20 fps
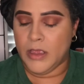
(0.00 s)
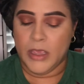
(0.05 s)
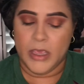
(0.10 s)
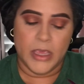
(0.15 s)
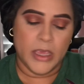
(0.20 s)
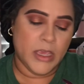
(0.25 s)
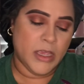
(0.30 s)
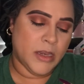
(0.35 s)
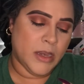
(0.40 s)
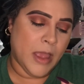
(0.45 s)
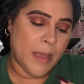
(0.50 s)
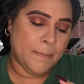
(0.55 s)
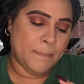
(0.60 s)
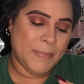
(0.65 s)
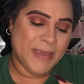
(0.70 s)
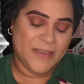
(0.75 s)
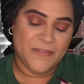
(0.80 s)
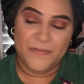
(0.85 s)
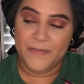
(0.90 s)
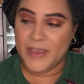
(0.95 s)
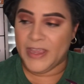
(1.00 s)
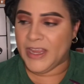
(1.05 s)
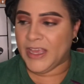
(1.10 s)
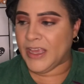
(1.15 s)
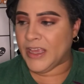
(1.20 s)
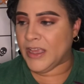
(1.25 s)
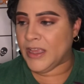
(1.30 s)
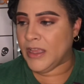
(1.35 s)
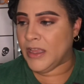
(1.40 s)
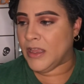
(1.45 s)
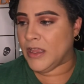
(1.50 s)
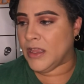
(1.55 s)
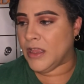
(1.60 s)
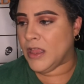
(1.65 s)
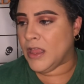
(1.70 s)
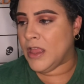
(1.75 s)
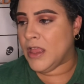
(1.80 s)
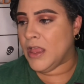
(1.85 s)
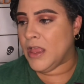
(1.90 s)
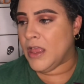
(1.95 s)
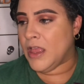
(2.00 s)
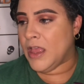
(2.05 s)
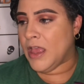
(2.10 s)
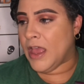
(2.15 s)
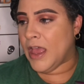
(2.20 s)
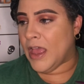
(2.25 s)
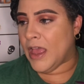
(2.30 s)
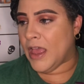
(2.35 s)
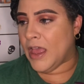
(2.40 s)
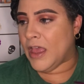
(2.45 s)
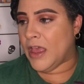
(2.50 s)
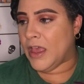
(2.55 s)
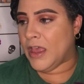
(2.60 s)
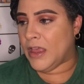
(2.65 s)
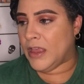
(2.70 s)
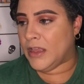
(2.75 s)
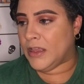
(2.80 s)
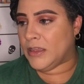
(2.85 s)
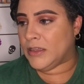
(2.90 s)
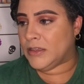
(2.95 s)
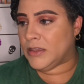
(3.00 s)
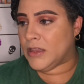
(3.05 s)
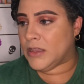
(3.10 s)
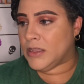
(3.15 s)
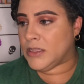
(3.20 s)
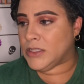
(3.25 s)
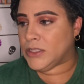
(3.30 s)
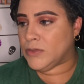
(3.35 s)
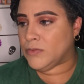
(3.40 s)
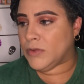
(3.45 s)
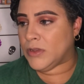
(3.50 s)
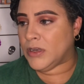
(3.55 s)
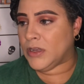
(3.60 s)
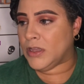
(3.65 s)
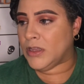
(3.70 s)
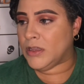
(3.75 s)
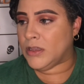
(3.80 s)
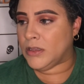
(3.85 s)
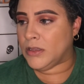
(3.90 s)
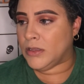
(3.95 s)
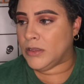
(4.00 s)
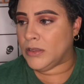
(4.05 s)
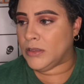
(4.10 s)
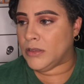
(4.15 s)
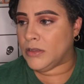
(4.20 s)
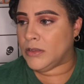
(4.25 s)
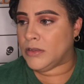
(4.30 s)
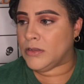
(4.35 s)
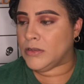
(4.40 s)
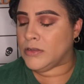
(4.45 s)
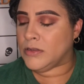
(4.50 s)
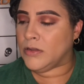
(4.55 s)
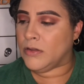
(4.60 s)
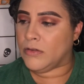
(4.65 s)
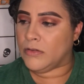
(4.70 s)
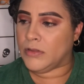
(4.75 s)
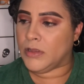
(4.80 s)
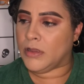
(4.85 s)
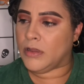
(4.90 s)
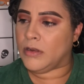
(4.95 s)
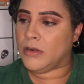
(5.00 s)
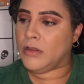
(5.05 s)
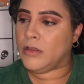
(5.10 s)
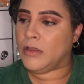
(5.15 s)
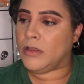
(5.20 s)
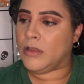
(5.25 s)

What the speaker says: in Befitting, and this one is, hold on,